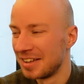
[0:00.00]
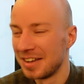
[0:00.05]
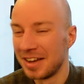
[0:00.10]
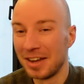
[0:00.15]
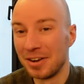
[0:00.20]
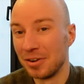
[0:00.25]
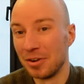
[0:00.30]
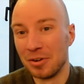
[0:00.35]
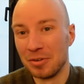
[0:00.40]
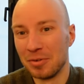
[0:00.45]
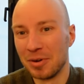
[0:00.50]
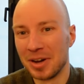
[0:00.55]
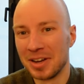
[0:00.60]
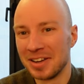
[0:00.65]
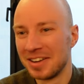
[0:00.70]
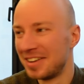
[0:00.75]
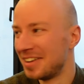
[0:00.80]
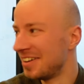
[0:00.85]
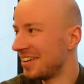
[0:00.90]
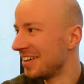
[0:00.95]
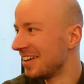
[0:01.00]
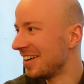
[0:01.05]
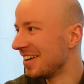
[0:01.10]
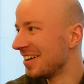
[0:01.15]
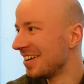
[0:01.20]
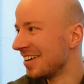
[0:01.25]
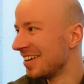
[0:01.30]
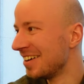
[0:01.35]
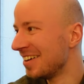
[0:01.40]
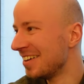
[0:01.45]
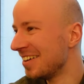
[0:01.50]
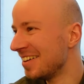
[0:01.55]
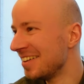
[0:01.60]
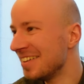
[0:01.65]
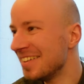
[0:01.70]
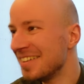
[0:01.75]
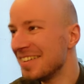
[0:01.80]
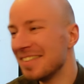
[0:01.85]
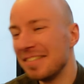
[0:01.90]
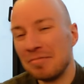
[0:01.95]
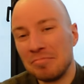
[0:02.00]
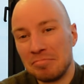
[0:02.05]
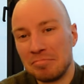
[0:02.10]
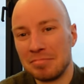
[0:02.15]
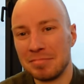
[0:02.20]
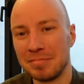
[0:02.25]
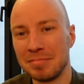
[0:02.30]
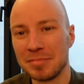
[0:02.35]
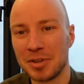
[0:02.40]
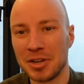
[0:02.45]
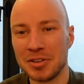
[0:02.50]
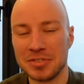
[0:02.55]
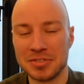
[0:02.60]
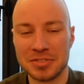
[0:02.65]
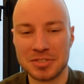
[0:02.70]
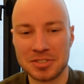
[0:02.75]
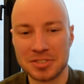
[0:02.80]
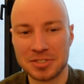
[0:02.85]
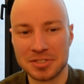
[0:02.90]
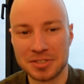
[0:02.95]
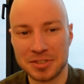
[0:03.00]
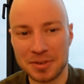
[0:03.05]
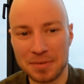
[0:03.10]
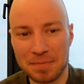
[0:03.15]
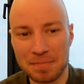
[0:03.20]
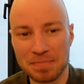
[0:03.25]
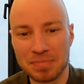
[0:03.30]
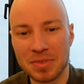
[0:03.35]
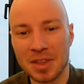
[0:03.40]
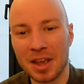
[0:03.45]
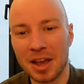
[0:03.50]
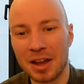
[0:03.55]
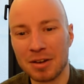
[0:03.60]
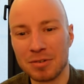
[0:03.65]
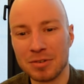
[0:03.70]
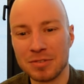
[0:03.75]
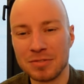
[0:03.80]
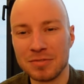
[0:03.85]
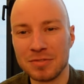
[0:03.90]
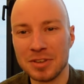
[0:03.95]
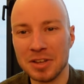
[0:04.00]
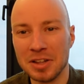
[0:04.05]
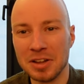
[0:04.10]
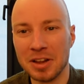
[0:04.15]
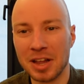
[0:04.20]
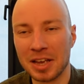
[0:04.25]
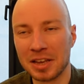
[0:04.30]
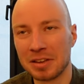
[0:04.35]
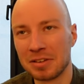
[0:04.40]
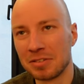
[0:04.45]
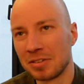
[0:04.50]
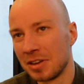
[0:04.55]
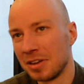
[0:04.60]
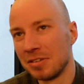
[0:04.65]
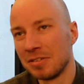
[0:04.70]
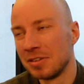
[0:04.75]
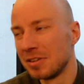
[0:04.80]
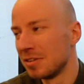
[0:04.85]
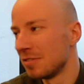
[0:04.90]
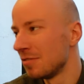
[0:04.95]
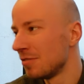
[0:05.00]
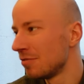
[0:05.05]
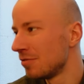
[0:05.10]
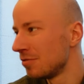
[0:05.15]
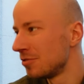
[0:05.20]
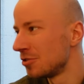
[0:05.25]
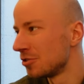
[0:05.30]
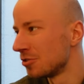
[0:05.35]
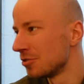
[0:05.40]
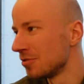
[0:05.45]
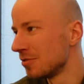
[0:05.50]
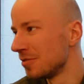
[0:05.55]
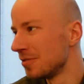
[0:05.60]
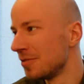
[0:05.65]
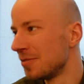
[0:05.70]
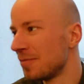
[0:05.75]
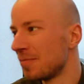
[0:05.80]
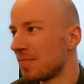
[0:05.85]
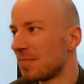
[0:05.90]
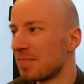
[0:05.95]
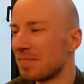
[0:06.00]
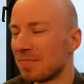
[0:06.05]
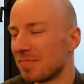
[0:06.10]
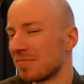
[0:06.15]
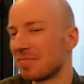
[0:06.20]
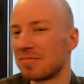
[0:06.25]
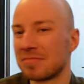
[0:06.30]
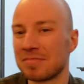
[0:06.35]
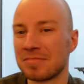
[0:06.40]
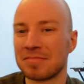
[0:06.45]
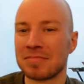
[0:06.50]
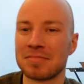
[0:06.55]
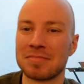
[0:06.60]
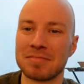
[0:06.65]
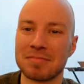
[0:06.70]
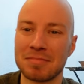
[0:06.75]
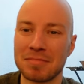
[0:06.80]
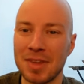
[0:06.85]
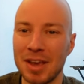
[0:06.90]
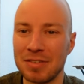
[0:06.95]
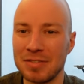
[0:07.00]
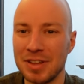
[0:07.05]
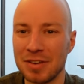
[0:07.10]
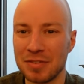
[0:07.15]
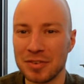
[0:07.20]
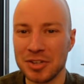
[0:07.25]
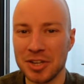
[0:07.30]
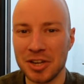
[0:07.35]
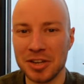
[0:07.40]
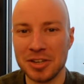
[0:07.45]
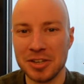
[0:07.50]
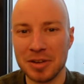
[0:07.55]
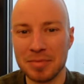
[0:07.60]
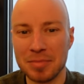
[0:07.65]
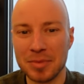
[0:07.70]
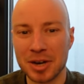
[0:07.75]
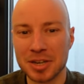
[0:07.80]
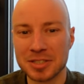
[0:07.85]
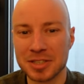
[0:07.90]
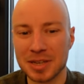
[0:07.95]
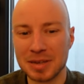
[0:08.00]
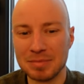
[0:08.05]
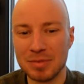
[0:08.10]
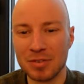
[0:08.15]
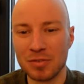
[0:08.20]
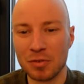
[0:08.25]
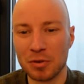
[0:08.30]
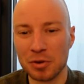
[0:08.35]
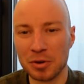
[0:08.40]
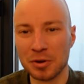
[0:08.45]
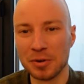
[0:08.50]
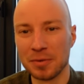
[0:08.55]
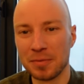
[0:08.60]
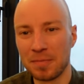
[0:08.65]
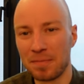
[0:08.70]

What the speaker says: I don't know why. Because I would feel like, yeah, sure. I've never done an unboxing before.